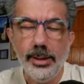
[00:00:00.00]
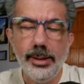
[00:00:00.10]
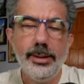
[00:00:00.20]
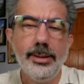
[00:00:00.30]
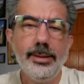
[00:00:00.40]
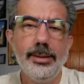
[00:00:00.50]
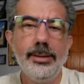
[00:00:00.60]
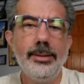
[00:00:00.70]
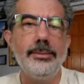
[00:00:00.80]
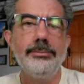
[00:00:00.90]

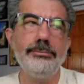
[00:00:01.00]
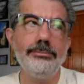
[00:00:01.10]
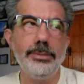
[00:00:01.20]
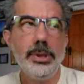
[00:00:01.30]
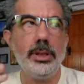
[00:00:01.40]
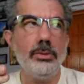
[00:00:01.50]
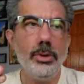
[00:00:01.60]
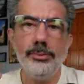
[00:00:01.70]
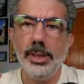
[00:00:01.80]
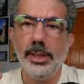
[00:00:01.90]
going to go
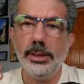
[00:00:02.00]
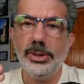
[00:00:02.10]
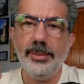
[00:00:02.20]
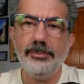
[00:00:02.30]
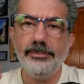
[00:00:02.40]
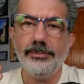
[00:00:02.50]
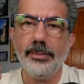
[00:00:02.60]
over on a ship.